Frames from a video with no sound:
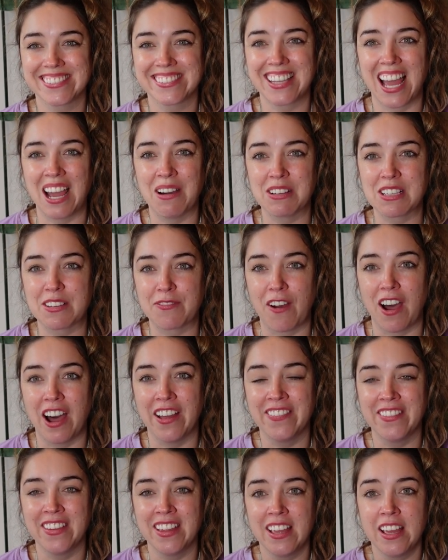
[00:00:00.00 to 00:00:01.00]
That was
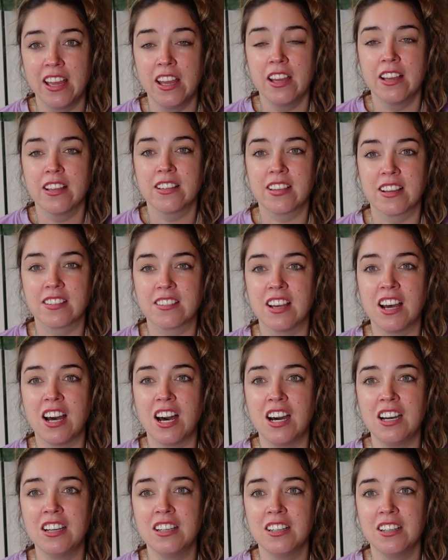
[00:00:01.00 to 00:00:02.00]
fun.
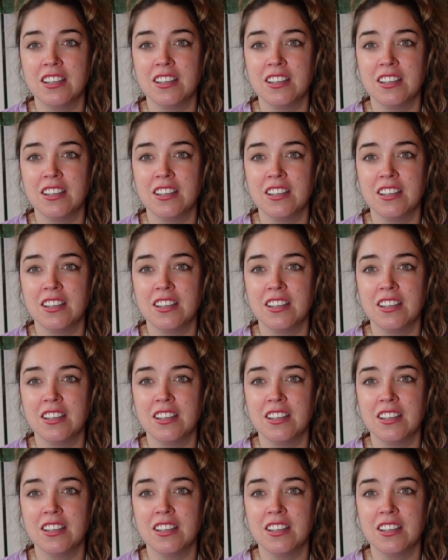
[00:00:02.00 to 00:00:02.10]
Ta-ta.